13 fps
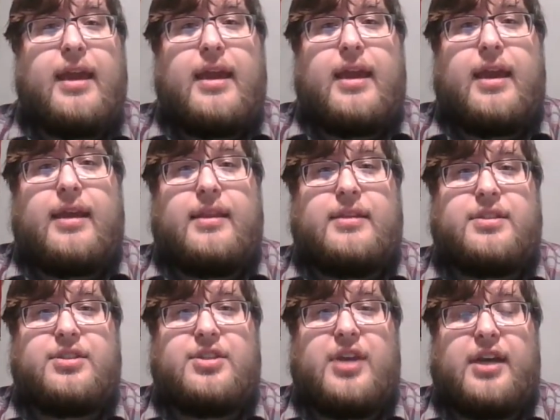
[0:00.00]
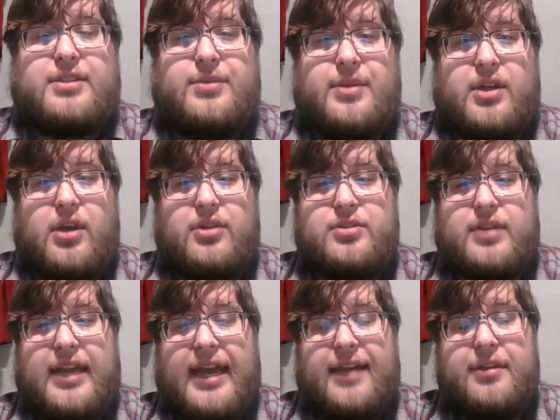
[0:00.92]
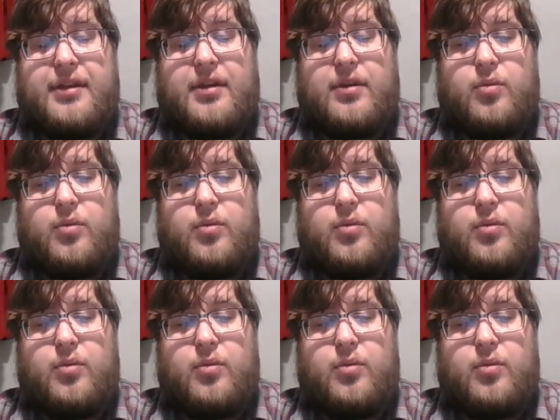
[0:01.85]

Hey, this is Josh with Cultural Catholic.